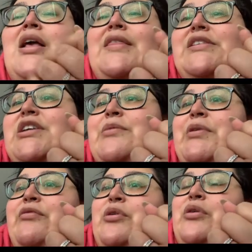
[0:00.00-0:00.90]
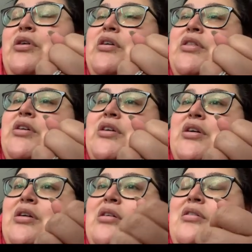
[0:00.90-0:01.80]
this is going to be for
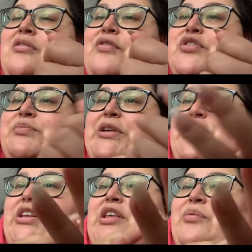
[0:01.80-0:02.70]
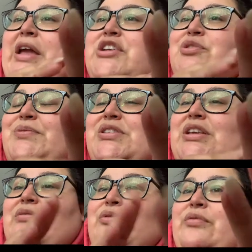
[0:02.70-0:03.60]
the first paycheck that we actually
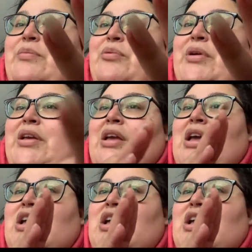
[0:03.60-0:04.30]
received for February.